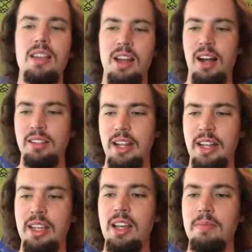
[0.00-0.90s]
Not
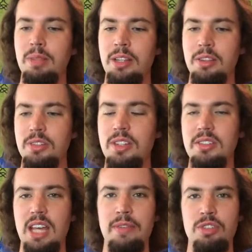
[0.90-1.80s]
letting bloodthirsty,
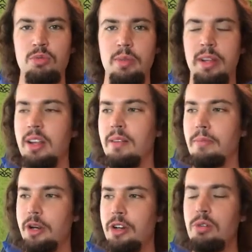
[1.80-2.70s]
savage women
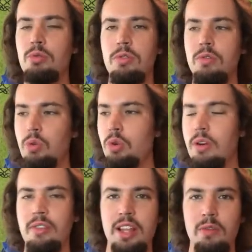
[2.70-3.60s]
murder
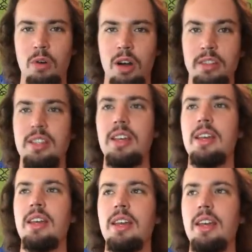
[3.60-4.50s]
whoever they want
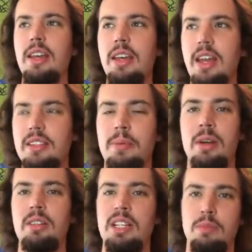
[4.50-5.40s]
is
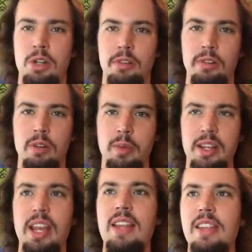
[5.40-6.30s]
apparently murdering
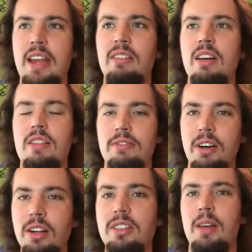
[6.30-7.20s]
women in their
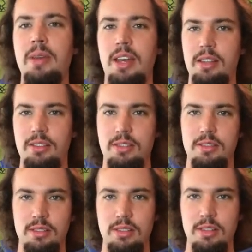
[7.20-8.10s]
fucked up heads.
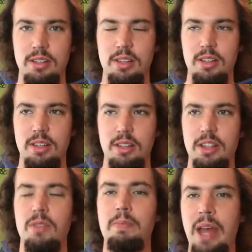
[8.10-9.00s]

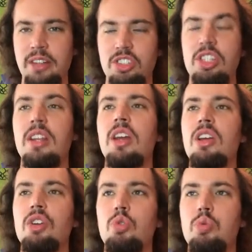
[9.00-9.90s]
They're batshit,
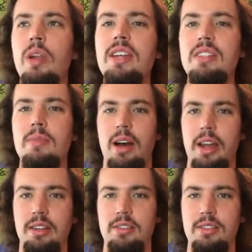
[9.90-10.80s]
crazy
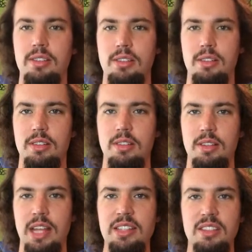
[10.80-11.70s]
minds.
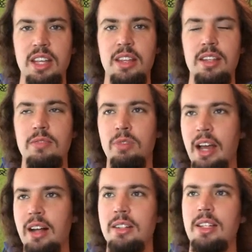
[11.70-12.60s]
That's the
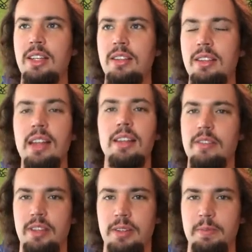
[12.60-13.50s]
reality they
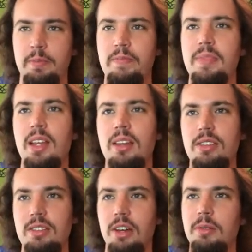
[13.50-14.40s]
live in.
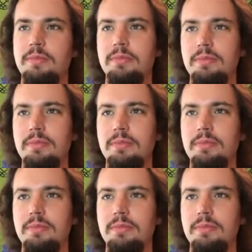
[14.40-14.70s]
So,